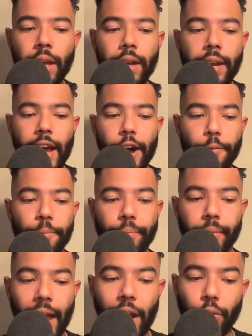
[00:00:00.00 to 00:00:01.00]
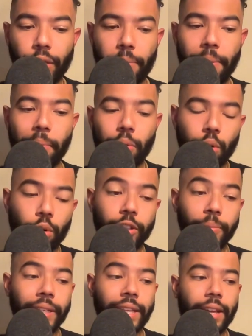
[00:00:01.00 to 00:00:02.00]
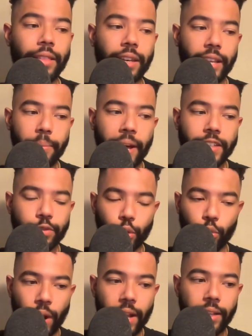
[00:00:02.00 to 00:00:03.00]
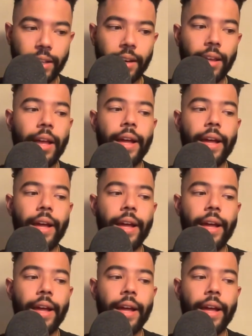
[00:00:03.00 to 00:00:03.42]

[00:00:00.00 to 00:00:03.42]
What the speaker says: Now, I don't think people are going to be taking the D-backs for granted.